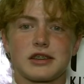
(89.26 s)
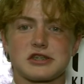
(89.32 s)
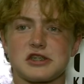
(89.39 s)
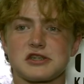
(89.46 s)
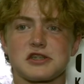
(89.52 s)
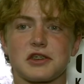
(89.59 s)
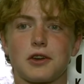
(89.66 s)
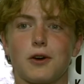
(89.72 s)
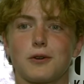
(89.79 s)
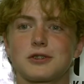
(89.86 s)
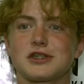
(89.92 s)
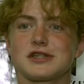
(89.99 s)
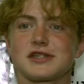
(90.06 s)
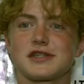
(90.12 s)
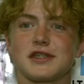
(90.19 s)
it's just the
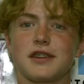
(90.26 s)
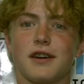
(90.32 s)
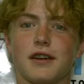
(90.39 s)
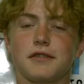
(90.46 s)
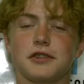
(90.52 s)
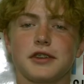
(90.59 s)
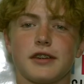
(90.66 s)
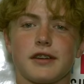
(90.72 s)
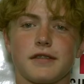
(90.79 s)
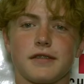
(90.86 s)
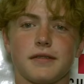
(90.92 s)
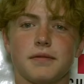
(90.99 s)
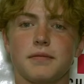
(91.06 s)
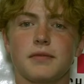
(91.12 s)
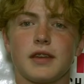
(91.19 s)
coaches. You know, every year
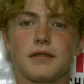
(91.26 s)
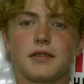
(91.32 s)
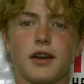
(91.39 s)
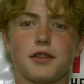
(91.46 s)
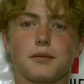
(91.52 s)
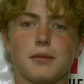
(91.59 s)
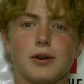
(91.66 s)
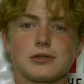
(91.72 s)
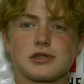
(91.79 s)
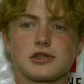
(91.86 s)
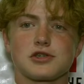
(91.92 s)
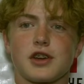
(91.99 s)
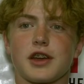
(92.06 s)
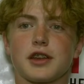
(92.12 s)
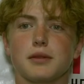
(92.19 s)
they've done the most to
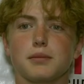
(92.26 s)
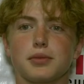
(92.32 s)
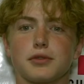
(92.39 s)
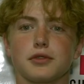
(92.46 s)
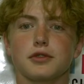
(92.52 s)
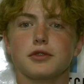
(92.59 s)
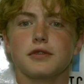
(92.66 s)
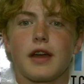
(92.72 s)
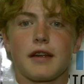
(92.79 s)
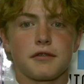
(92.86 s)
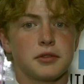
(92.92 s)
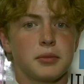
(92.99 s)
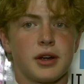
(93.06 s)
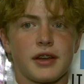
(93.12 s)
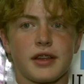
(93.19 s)
try and improve
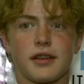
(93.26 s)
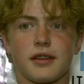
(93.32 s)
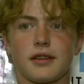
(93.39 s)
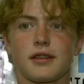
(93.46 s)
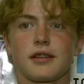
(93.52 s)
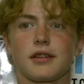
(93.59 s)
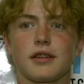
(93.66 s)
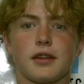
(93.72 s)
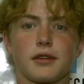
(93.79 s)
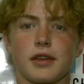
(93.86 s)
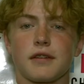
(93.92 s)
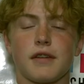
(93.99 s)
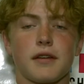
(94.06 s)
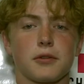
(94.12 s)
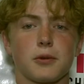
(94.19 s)
everybody, you know,
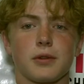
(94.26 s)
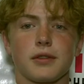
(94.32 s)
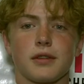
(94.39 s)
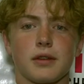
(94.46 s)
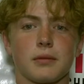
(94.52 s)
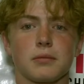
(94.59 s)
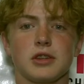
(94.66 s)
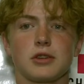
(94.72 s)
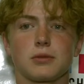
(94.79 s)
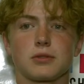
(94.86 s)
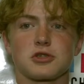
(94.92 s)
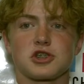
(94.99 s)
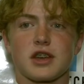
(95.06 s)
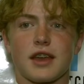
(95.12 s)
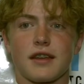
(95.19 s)
give everyone the equal
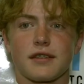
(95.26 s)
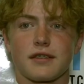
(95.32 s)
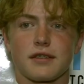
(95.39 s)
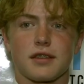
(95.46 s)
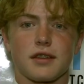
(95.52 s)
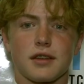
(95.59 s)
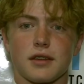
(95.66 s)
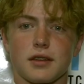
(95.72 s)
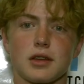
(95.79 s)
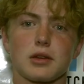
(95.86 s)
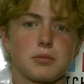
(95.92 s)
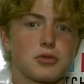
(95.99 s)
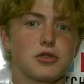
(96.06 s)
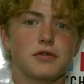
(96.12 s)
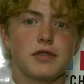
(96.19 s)
chance to
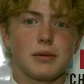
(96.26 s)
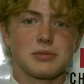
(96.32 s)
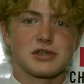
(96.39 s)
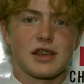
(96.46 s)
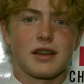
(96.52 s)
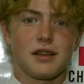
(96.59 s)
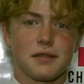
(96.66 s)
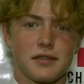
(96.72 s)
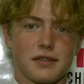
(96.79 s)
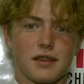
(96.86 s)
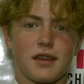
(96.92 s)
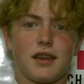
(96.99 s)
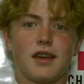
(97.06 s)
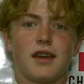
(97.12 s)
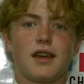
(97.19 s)
prove themselves.
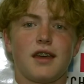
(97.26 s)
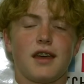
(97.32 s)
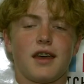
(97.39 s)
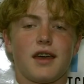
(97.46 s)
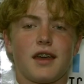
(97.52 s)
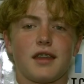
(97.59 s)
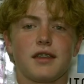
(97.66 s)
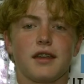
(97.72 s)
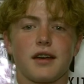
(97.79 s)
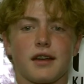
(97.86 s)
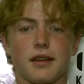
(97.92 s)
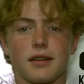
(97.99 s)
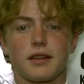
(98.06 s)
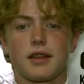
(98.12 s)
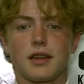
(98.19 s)
And
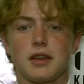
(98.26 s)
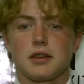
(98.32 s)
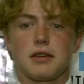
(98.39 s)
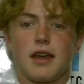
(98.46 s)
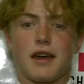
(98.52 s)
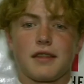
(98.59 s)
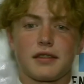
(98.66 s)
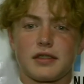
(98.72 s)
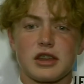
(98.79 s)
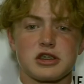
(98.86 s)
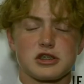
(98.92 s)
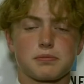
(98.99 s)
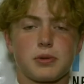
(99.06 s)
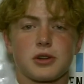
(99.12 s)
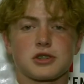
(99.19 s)
uh, yeah, I think they
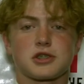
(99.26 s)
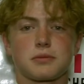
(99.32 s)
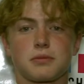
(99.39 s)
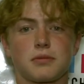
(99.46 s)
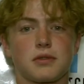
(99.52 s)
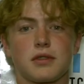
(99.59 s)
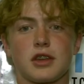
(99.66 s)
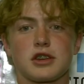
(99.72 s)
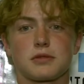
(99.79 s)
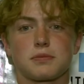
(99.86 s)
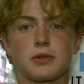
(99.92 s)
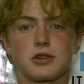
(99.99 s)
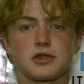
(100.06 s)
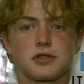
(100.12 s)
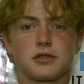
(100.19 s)
just push they just
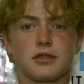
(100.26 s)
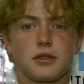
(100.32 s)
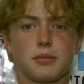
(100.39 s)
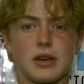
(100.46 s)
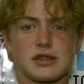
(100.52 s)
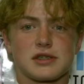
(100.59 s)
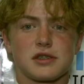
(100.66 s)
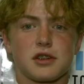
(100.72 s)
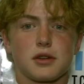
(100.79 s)
push you to the best of your